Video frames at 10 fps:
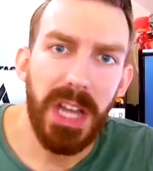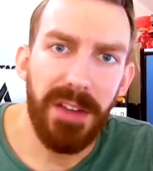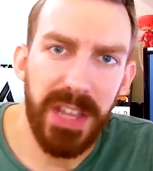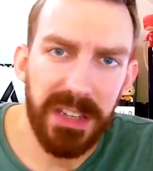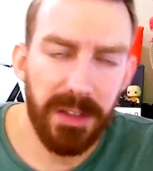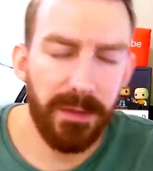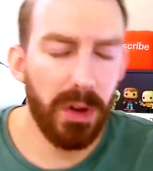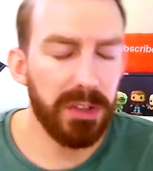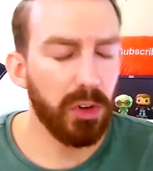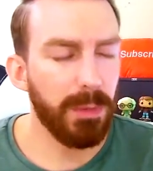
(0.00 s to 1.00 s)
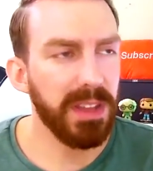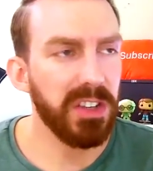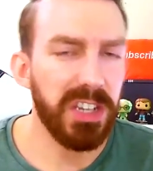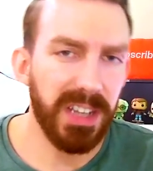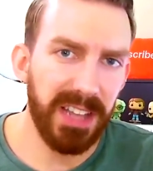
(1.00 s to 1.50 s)
Over next, I thought I'd talk about the
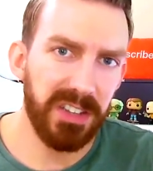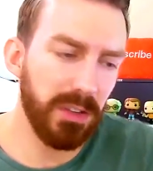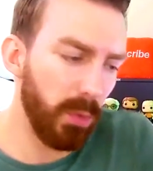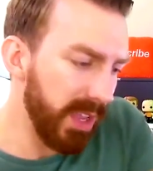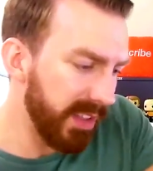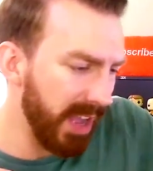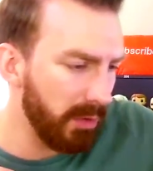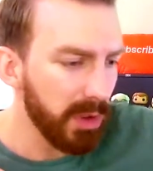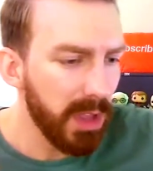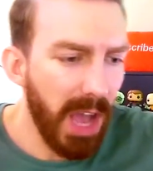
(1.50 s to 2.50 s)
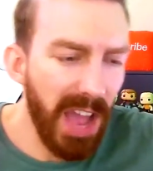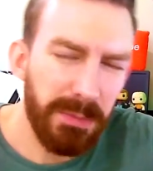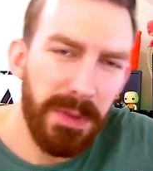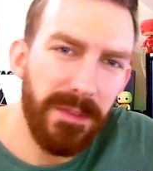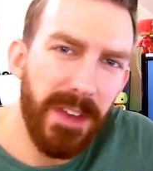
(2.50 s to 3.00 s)
shit gadget of the week. Now, I have to
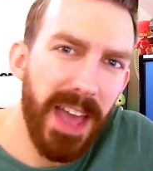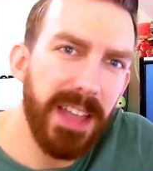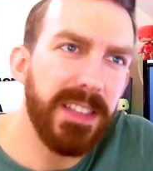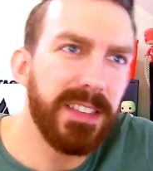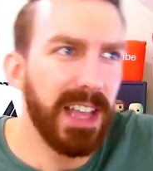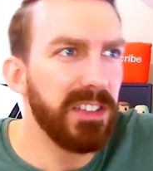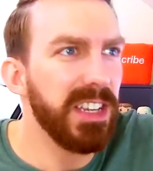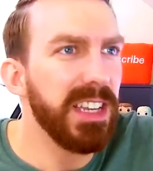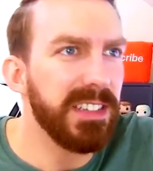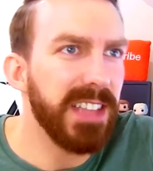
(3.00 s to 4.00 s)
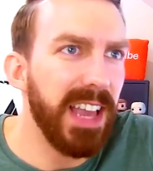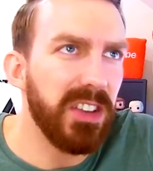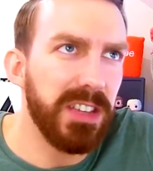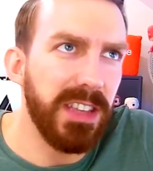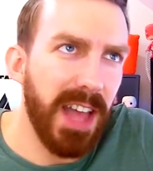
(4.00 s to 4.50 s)
be fair, this gadget isn't
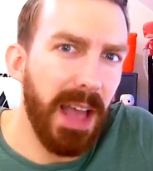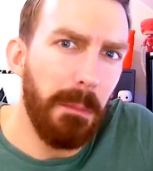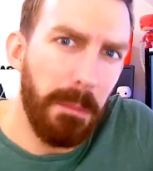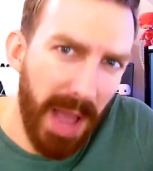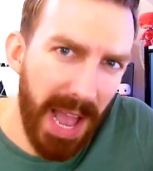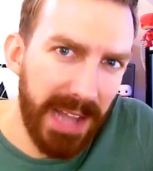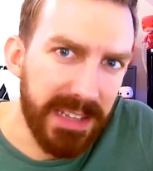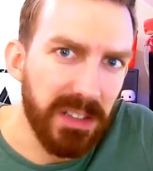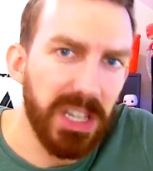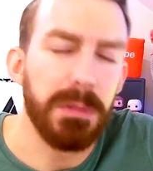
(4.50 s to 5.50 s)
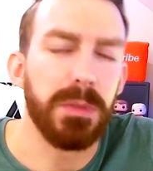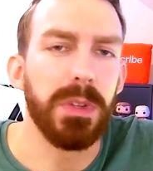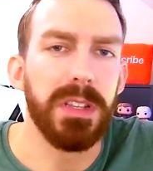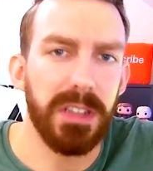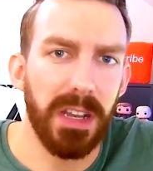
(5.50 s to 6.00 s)
actually that bad in terms of
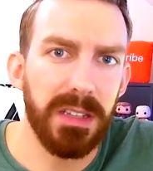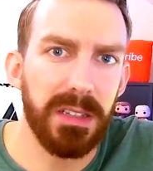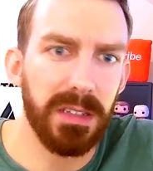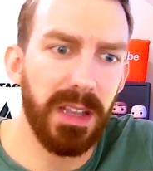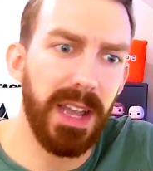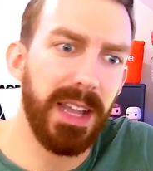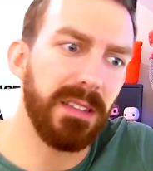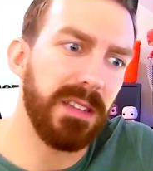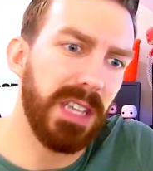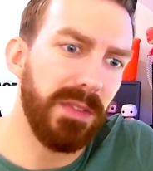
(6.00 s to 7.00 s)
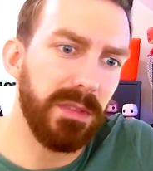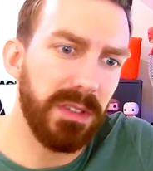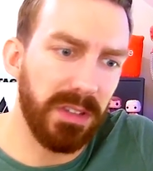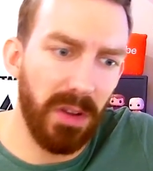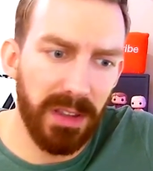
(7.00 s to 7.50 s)
what it does, and it's even
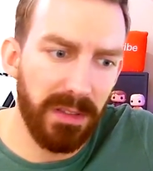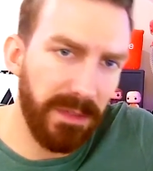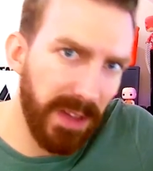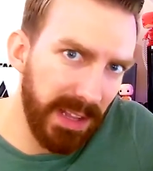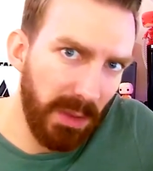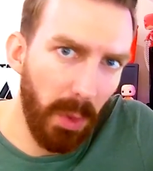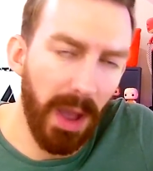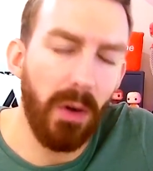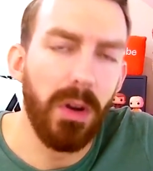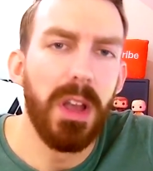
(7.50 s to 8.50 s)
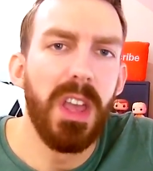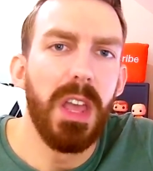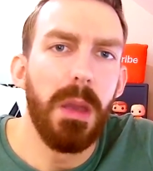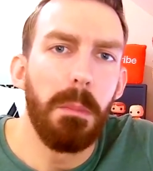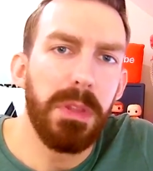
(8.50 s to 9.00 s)
designed fairly well.
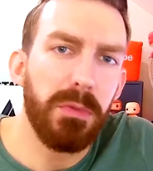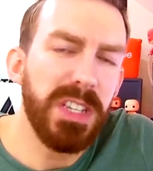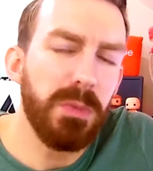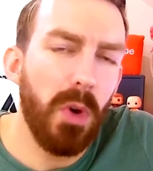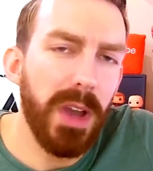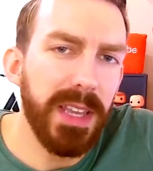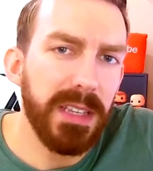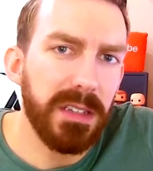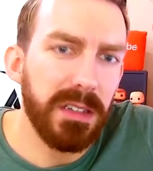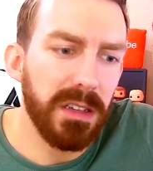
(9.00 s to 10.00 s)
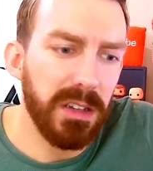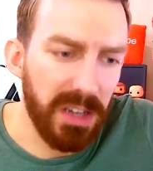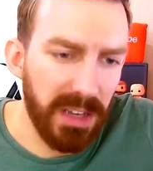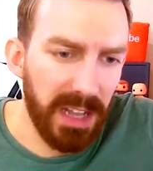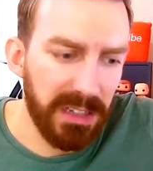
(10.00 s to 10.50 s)
But the reason why it's a
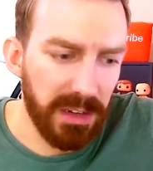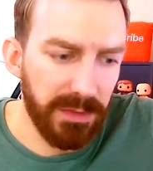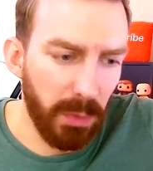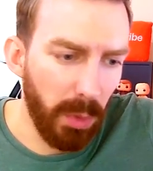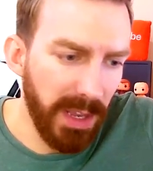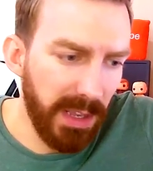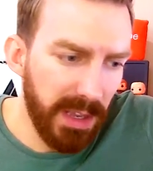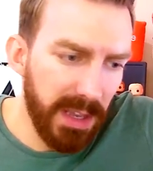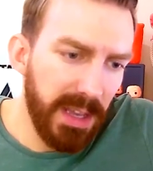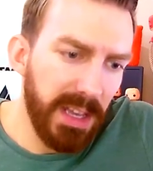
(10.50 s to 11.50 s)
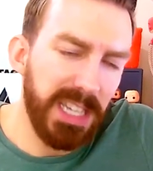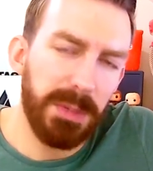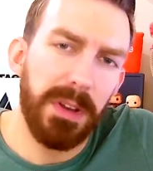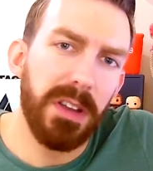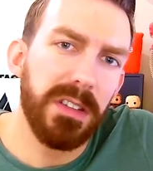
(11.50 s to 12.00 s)
shit gadget of the week is
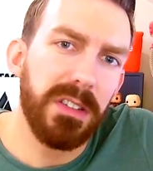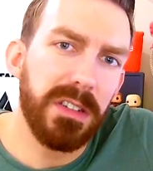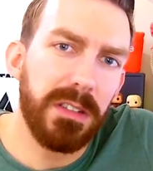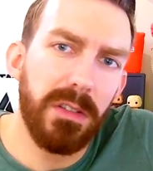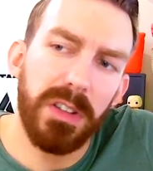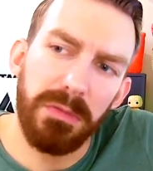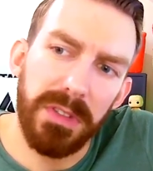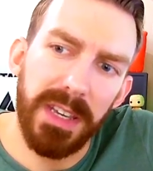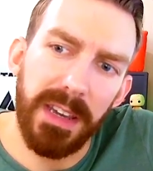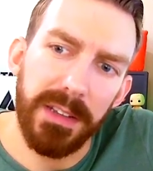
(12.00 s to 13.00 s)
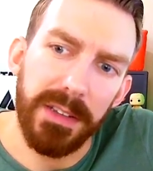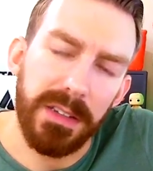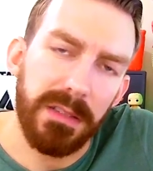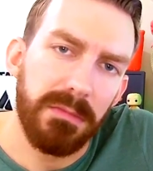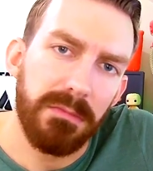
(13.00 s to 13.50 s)
because it just looks
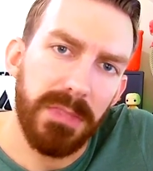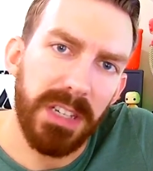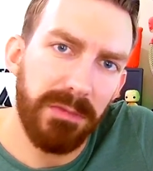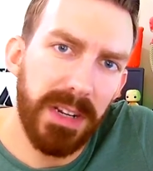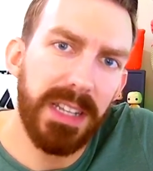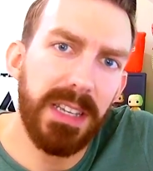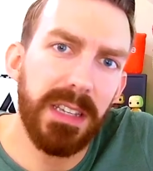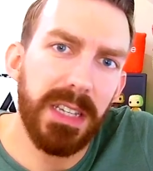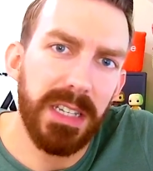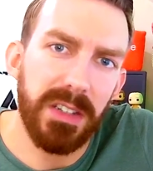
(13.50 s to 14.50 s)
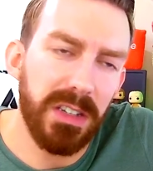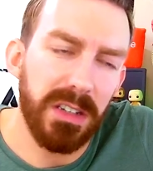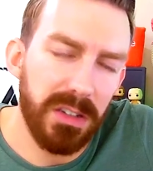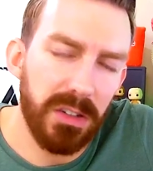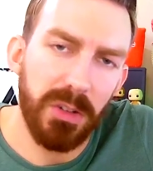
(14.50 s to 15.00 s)
ridiculous. It really is
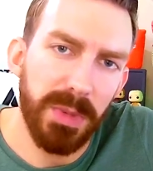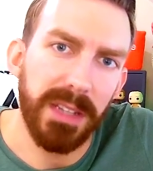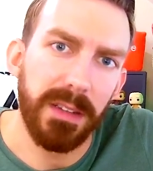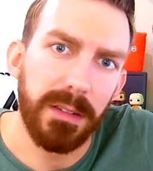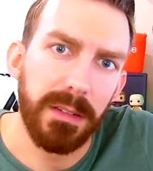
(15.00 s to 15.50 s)
just stupid.